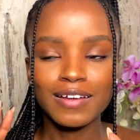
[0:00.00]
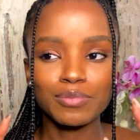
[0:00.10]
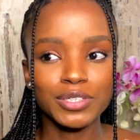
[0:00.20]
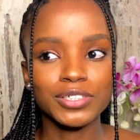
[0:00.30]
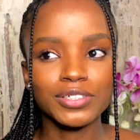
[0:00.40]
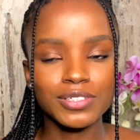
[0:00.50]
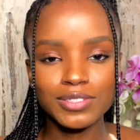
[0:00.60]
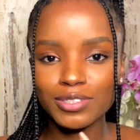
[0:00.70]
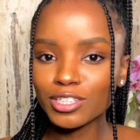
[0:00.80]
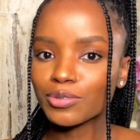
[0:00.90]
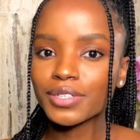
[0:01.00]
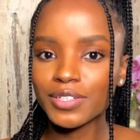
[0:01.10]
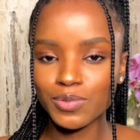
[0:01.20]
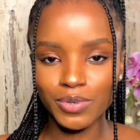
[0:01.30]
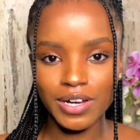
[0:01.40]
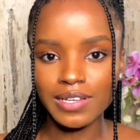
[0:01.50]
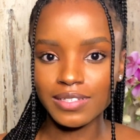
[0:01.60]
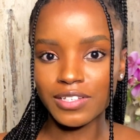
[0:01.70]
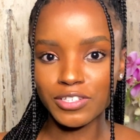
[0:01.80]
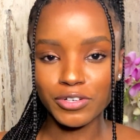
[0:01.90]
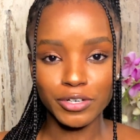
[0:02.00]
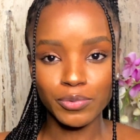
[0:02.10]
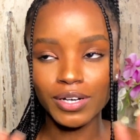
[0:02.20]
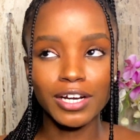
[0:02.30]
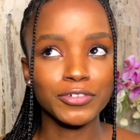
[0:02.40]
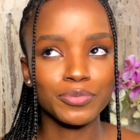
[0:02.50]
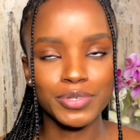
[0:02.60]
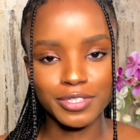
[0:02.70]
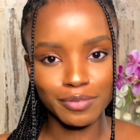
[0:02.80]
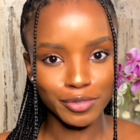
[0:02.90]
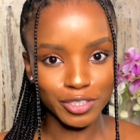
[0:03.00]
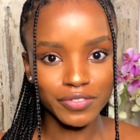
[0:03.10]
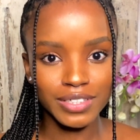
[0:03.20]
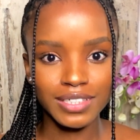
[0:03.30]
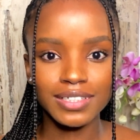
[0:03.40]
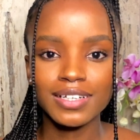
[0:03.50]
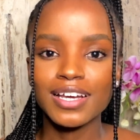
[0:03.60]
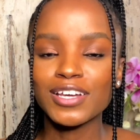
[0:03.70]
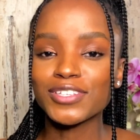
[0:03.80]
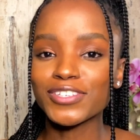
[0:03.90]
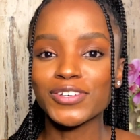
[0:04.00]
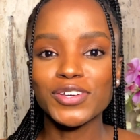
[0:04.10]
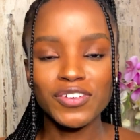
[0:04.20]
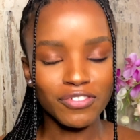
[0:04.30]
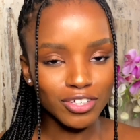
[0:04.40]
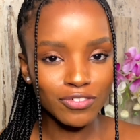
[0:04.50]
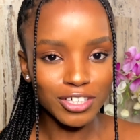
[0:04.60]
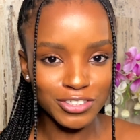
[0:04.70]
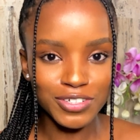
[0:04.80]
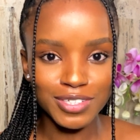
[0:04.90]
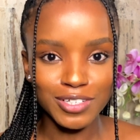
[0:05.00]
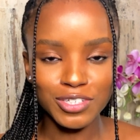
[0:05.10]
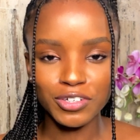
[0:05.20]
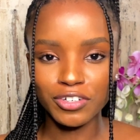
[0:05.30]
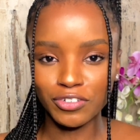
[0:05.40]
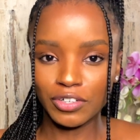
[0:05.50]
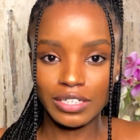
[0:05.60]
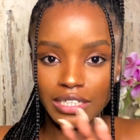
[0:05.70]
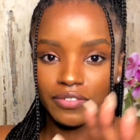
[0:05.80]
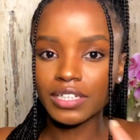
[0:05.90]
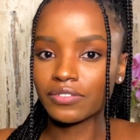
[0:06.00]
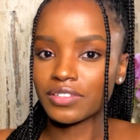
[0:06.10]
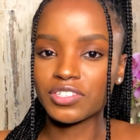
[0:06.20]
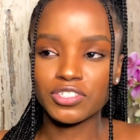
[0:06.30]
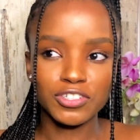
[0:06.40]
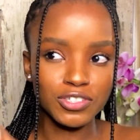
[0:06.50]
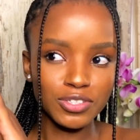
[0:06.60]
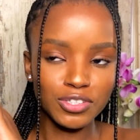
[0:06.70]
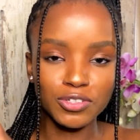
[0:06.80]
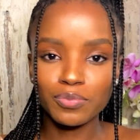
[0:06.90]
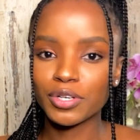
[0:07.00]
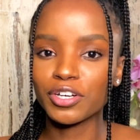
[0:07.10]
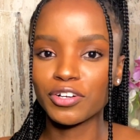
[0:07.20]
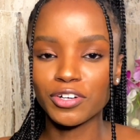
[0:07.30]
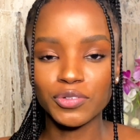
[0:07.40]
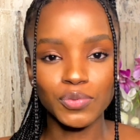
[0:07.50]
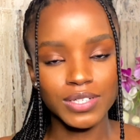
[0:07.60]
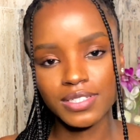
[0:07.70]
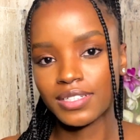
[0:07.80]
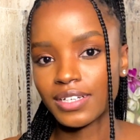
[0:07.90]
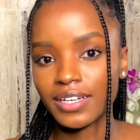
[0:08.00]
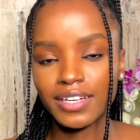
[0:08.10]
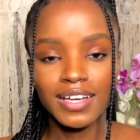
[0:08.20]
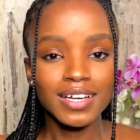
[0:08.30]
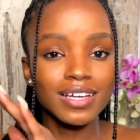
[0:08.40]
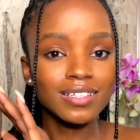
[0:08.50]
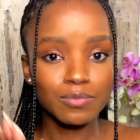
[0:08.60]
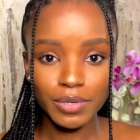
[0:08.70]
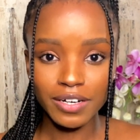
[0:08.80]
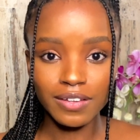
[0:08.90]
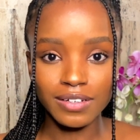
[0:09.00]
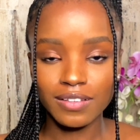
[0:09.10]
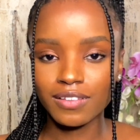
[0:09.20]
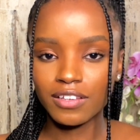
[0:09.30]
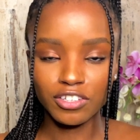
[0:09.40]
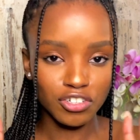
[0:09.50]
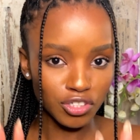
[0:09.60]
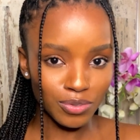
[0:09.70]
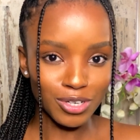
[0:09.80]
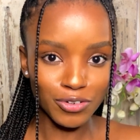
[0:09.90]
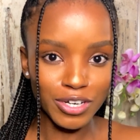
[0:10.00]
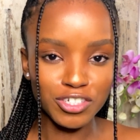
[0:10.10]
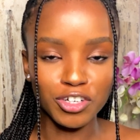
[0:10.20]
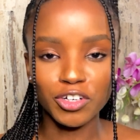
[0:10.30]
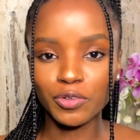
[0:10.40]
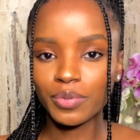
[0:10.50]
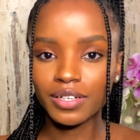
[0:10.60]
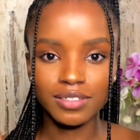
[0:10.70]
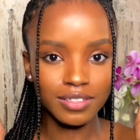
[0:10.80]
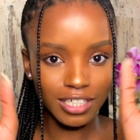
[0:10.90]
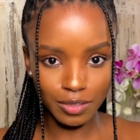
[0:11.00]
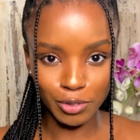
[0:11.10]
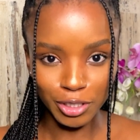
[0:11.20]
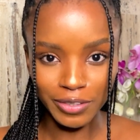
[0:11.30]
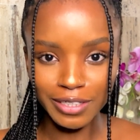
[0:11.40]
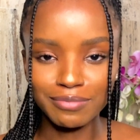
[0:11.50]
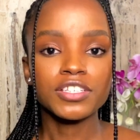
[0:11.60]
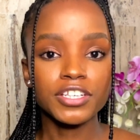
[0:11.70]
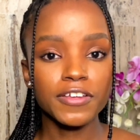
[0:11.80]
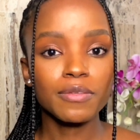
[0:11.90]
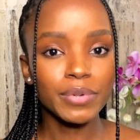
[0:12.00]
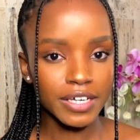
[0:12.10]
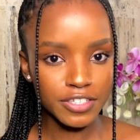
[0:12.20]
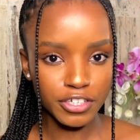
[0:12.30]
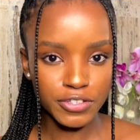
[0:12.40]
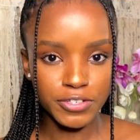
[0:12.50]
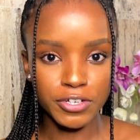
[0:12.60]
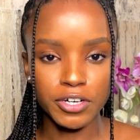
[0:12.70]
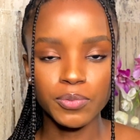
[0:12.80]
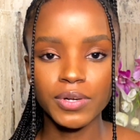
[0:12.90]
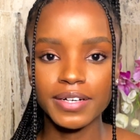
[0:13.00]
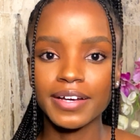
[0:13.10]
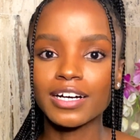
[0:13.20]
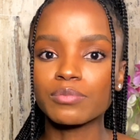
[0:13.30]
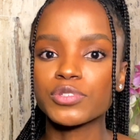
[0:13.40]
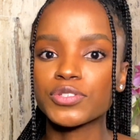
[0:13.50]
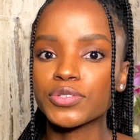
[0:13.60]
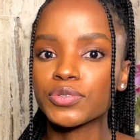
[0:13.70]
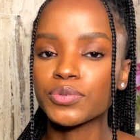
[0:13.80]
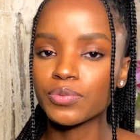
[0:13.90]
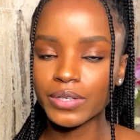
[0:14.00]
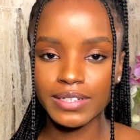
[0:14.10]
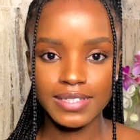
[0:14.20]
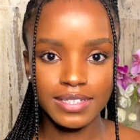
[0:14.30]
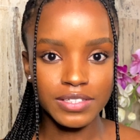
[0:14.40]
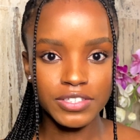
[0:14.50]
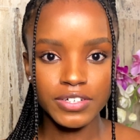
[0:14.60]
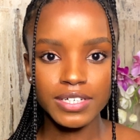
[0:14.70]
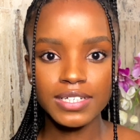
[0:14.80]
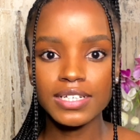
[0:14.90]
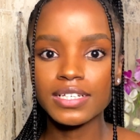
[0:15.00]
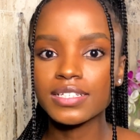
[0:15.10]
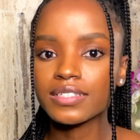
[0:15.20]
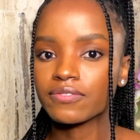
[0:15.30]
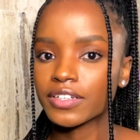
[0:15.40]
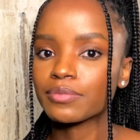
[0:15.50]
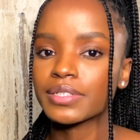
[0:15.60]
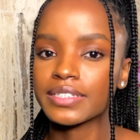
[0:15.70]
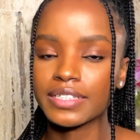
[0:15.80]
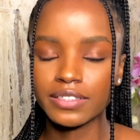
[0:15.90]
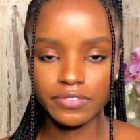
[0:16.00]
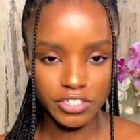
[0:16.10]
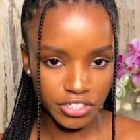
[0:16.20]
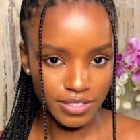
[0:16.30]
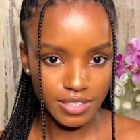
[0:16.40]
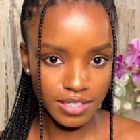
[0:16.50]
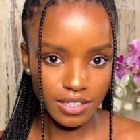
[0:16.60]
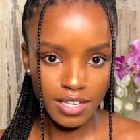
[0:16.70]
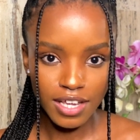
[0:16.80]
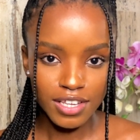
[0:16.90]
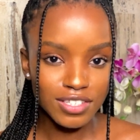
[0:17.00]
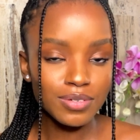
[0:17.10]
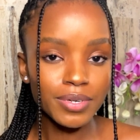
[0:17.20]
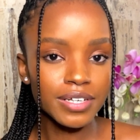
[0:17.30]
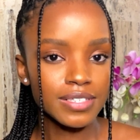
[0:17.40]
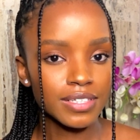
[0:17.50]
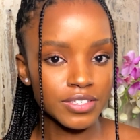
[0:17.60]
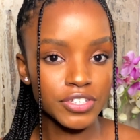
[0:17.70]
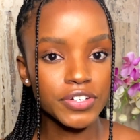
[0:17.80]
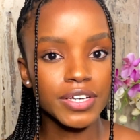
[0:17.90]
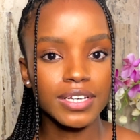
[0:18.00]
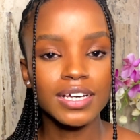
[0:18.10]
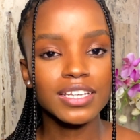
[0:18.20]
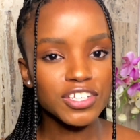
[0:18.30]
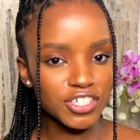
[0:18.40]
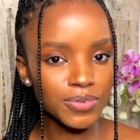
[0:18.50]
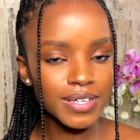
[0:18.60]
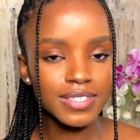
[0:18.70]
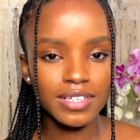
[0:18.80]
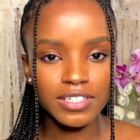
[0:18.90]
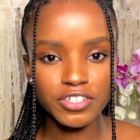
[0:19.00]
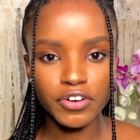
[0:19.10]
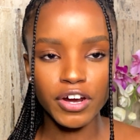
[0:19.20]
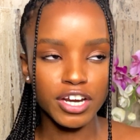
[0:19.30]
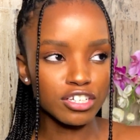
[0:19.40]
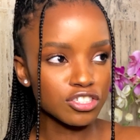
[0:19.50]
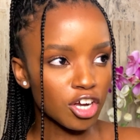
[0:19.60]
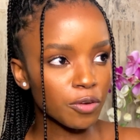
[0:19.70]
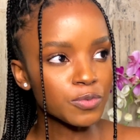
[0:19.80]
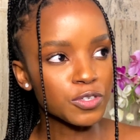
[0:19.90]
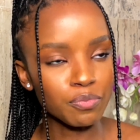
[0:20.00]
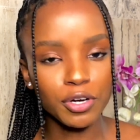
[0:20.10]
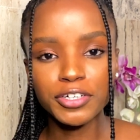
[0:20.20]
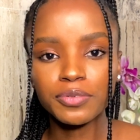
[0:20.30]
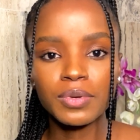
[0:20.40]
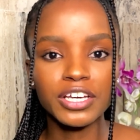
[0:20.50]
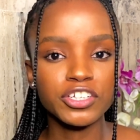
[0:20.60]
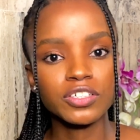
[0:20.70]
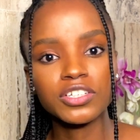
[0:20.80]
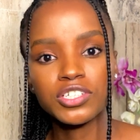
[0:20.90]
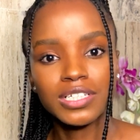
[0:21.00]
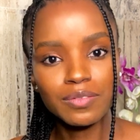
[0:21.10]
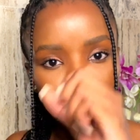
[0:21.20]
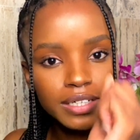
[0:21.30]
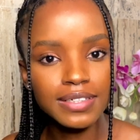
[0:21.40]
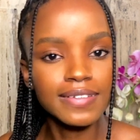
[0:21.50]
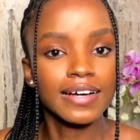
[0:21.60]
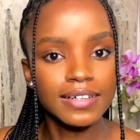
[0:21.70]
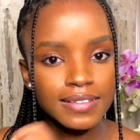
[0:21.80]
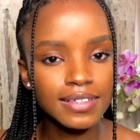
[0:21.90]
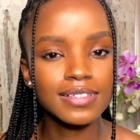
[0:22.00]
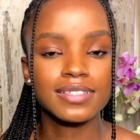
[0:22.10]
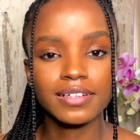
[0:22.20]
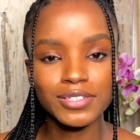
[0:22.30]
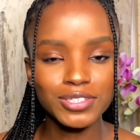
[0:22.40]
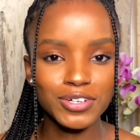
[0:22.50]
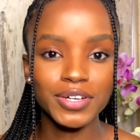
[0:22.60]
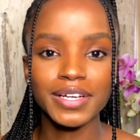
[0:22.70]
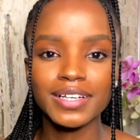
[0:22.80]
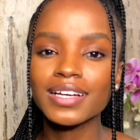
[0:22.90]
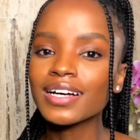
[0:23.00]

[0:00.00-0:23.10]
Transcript: because no one is wearing sunscreen 100% perfectly. So if you've got your sunscreen on, even if it's just you putting it on once a day, it's better than nothing, and you're doing a great job. keep going. So the biggest concern when it comes to wearing sunscreen is vitamin D deficiency. So wearing sunscreen, unless you're wearing sunscreen top to bottom, like you're literally being dunked in sunscreen,